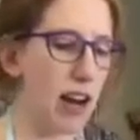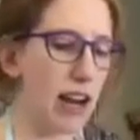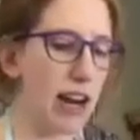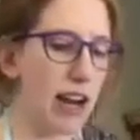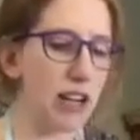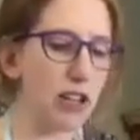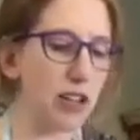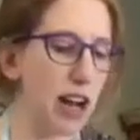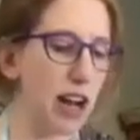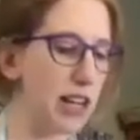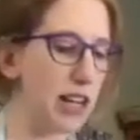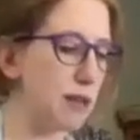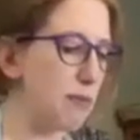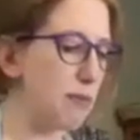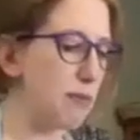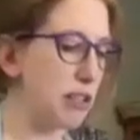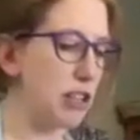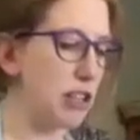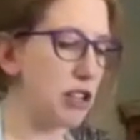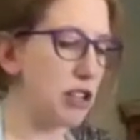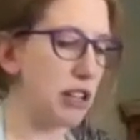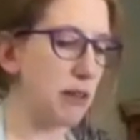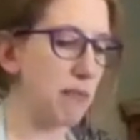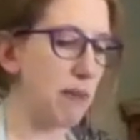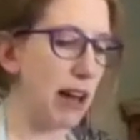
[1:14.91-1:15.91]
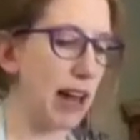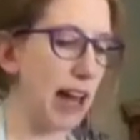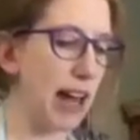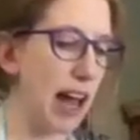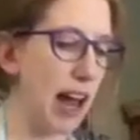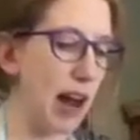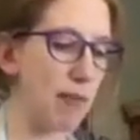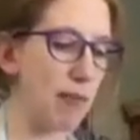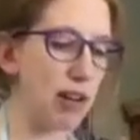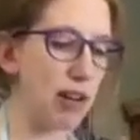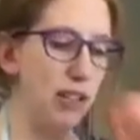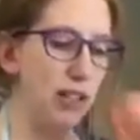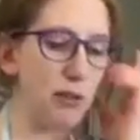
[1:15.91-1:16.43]
I tried to position my
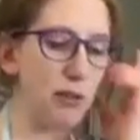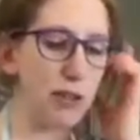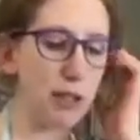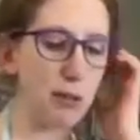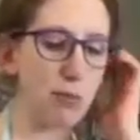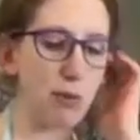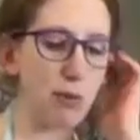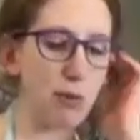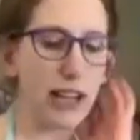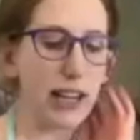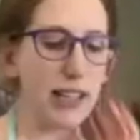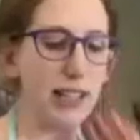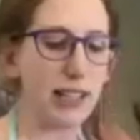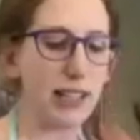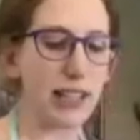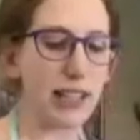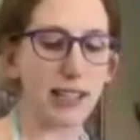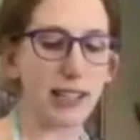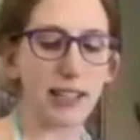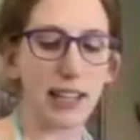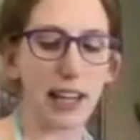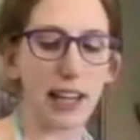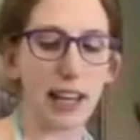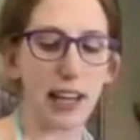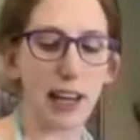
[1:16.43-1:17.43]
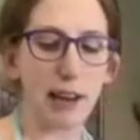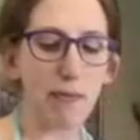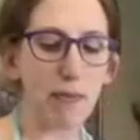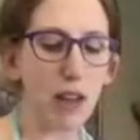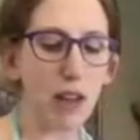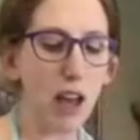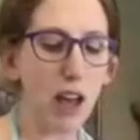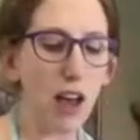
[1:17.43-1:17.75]
camera so it's pretty easy to see.